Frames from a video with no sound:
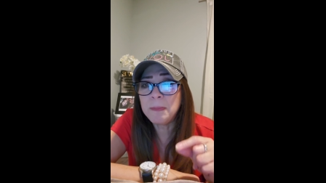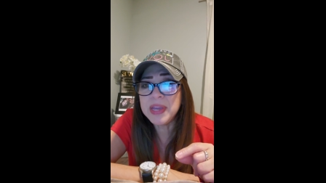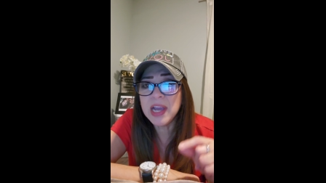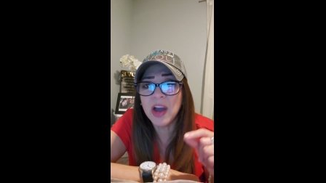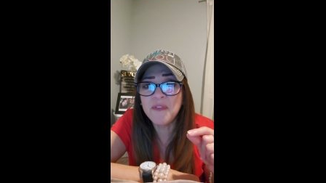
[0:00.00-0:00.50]

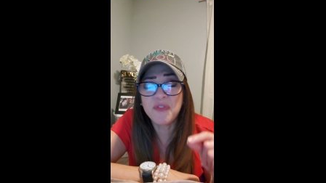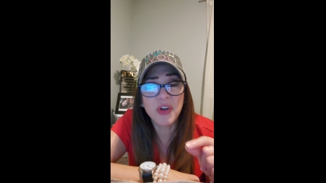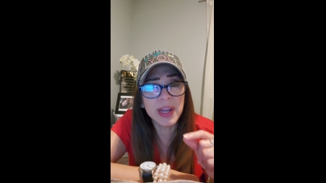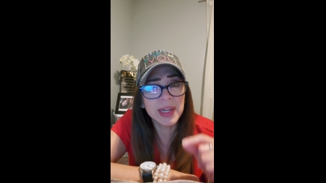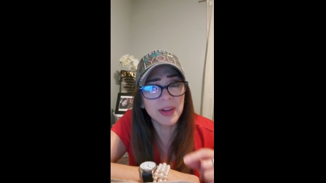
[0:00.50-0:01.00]
be
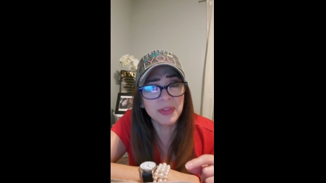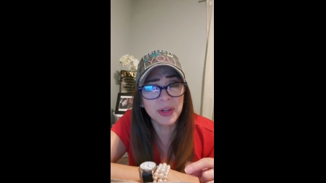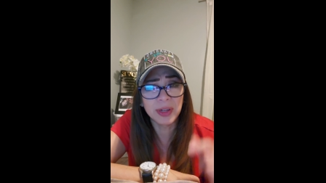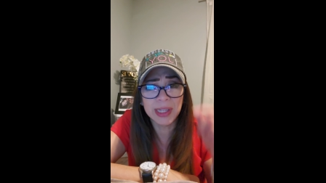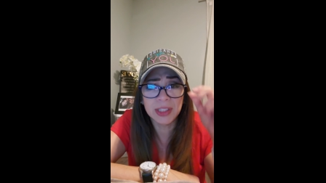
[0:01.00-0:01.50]
afraid of
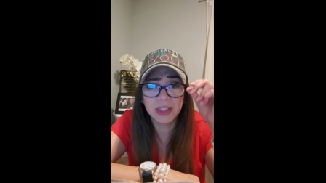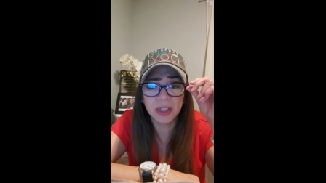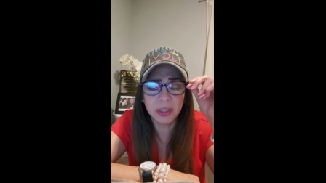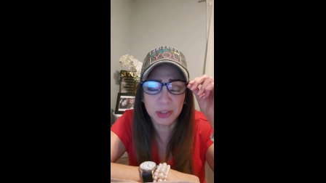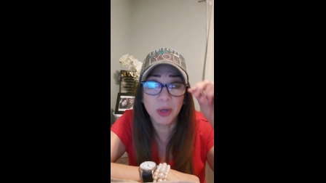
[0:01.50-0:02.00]
their insults.